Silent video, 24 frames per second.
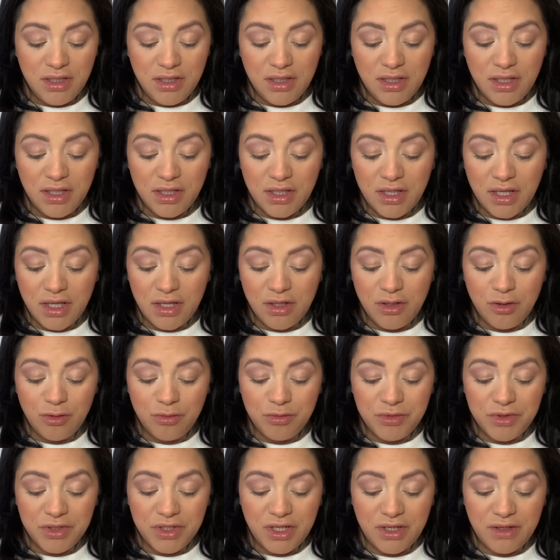Like, I hope
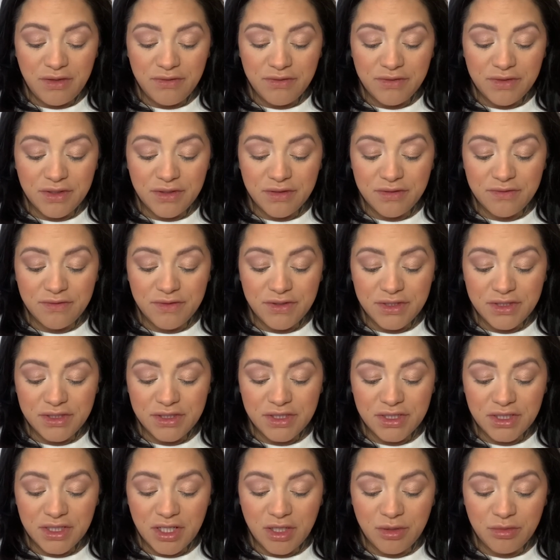that I've convinced a
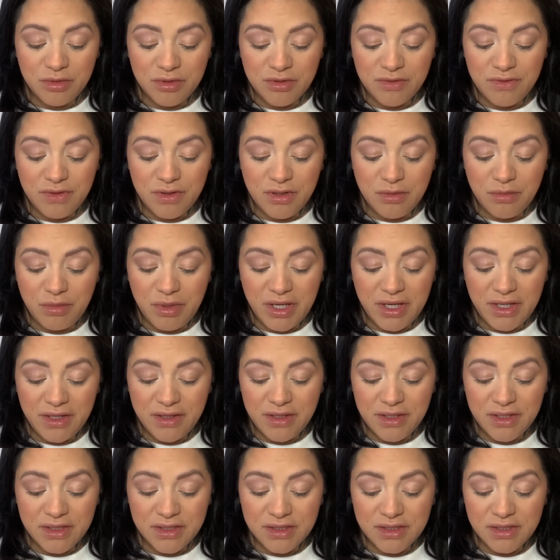couple of you to buy
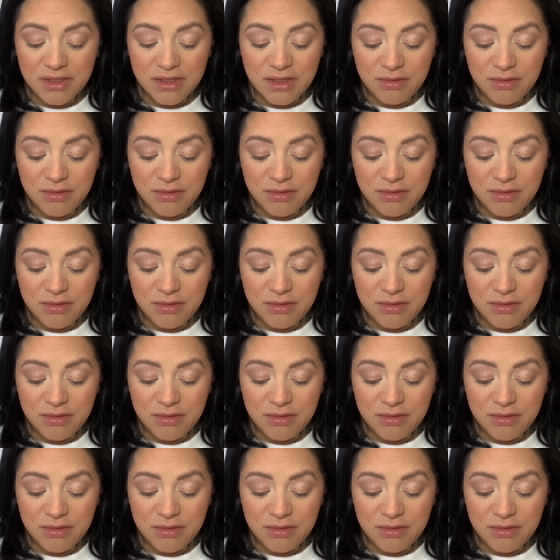this